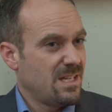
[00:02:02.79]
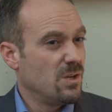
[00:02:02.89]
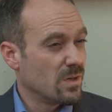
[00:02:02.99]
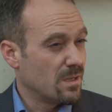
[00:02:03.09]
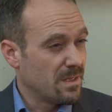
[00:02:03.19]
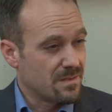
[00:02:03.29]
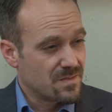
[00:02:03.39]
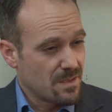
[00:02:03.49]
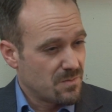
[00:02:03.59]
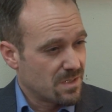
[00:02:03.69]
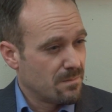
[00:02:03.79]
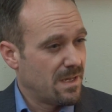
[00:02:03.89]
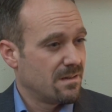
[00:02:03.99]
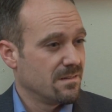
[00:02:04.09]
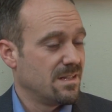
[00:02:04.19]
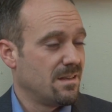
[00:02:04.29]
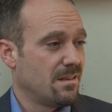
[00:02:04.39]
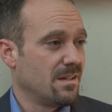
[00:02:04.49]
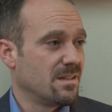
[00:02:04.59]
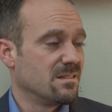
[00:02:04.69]
hearing about the subject matter and
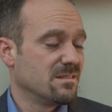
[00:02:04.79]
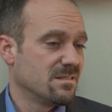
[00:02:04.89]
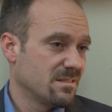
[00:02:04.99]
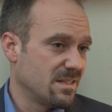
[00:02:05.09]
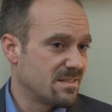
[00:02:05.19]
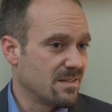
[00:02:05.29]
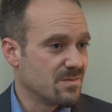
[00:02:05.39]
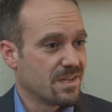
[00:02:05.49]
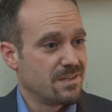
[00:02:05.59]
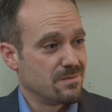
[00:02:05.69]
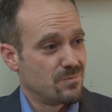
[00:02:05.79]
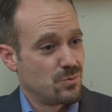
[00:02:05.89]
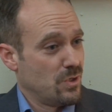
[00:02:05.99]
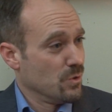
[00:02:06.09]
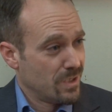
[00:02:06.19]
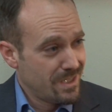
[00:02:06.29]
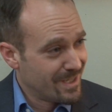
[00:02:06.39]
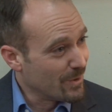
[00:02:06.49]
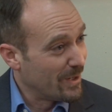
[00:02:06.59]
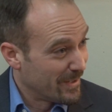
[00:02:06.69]
thinking, ugh, that sounds kind of dreary,
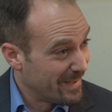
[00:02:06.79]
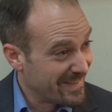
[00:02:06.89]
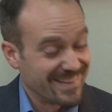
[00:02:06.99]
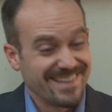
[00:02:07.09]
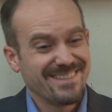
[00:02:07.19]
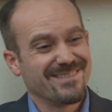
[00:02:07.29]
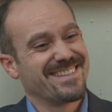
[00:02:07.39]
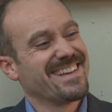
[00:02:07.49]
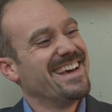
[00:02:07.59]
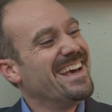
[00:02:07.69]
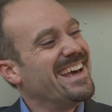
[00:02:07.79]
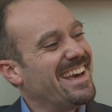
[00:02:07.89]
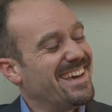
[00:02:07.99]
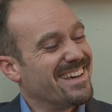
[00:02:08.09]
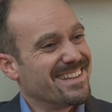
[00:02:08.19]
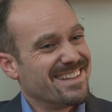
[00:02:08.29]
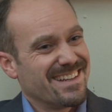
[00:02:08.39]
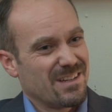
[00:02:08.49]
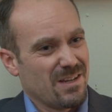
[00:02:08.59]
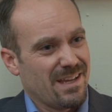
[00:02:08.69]
quite honestly.
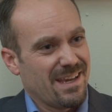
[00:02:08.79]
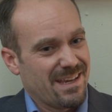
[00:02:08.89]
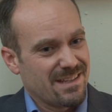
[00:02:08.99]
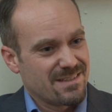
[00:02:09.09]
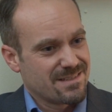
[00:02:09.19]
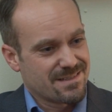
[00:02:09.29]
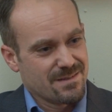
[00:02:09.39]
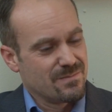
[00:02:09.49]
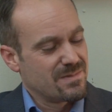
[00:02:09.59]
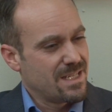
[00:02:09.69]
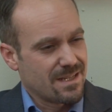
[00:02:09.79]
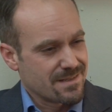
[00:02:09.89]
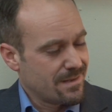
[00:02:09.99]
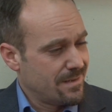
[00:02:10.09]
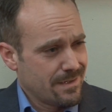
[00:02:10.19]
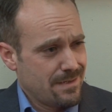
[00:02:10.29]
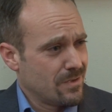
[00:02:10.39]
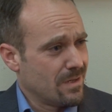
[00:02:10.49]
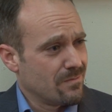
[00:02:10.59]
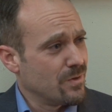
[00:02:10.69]
And I had some tickets. I think I
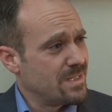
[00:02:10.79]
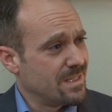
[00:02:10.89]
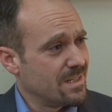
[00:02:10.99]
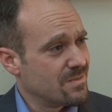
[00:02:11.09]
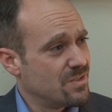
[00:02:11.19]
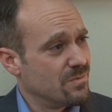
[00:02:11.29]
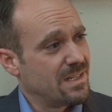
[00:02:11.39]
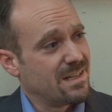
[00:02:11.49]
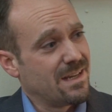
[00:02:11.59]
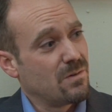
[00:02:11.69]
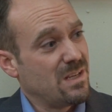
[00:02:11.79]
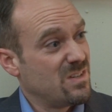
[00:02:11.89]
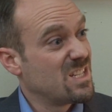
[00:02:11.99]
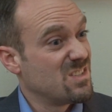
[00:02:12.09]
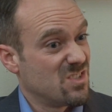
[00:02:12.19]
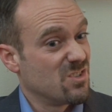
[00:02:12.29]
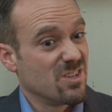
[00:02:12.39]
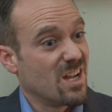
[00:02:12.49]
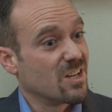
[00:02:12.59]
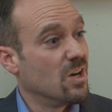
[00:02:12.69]
even got free tickets to it, and I even considered
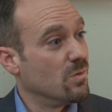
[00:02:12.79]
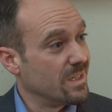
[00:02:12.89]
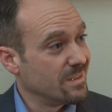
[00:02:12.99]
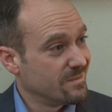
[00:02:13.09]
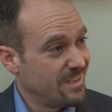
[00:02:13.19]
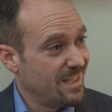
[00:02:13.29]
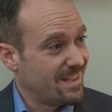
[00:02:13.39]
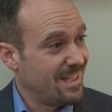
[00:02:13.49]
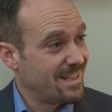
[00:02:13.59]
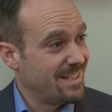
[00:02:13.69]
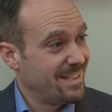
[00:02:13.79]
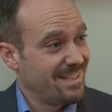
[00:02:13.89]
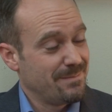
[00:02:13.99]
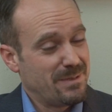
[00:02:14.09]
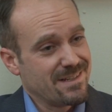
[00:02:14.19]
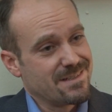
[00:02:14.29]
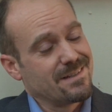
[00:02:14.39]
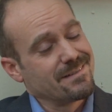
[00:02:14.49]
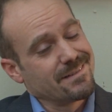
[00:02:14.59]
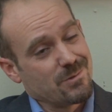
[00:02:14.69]
not going because I
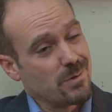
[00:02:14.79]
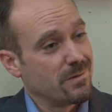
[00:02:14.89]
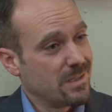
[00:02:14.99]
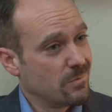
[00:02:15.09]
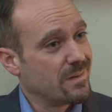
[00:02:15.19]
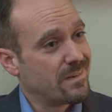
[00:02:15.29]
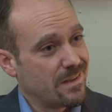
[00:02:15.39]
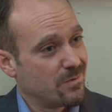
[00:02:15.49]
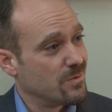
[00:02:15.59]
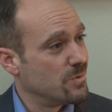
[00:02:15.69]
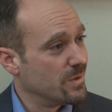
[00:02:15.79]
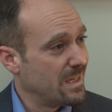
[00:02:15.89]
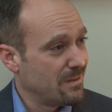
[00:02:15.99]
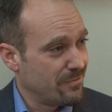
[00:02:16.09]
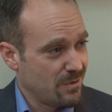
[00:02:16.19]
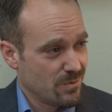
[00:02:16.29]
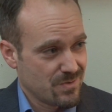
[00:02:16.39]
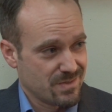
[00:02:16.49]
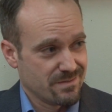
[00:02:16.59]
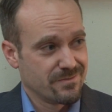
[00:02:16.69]
really want to sit through 2.5
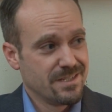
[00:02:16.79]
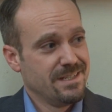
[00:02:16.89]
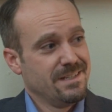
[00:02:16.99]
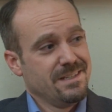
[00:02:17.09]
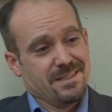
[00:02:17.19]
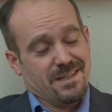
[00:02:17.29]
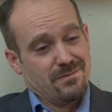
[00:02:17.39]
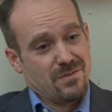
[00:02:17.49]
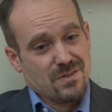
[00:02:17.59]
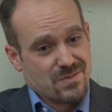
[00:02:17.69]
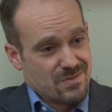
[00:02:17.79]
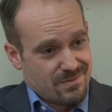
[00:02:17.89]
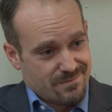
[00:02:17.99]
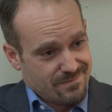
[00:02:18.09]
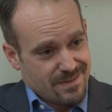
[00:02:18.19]
hours of this